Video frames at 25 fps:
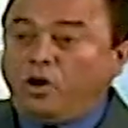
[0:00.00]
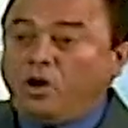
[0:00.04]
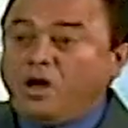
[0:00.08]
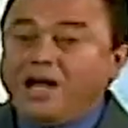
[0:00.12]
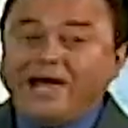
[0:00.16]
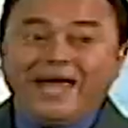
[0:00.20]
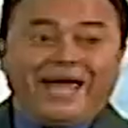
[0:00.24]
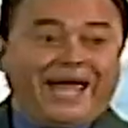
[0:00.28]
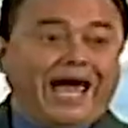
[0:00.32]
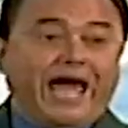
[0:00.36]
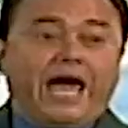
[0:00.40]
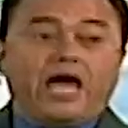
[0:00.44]

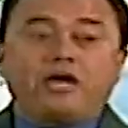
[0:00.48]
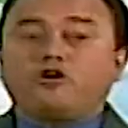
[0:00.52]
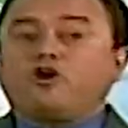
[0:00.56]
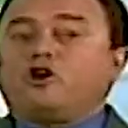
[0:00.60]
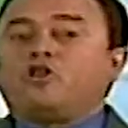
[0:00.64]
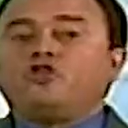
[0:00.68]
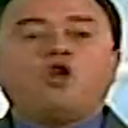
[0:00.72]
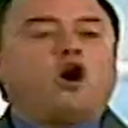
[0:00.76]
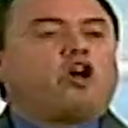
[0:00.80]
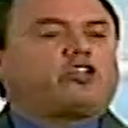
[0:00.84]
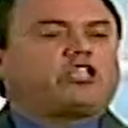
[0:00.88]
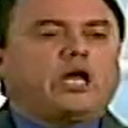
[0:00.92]
They are not
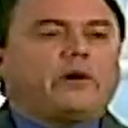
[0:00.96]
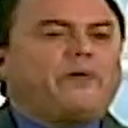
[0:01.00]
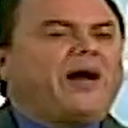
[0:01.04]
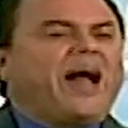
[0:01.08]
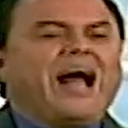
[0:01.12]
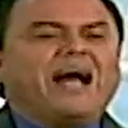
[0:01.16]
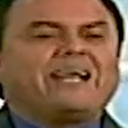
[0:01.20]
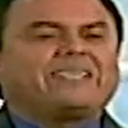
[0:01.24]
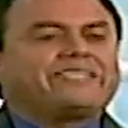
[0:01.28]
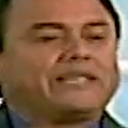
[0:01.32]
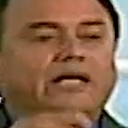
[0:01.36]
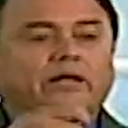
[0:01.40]
going to be
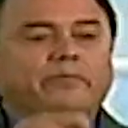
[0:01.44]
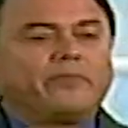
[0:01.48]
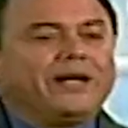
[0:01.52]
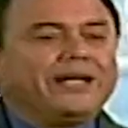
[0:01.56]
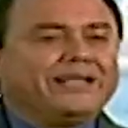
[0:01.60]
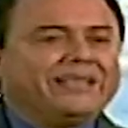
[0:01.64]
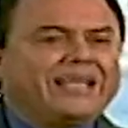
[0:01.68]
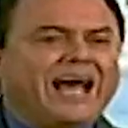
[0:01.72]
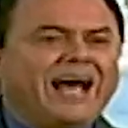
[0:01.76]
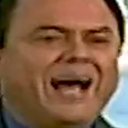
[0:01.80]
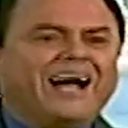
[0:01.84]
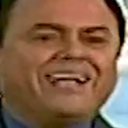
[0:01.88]
of any
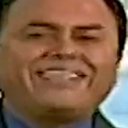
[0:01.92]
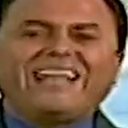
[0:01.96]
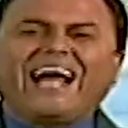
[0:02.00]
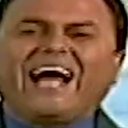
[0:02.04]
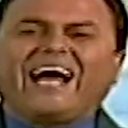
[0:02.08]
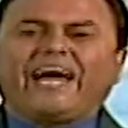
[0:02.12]
use to you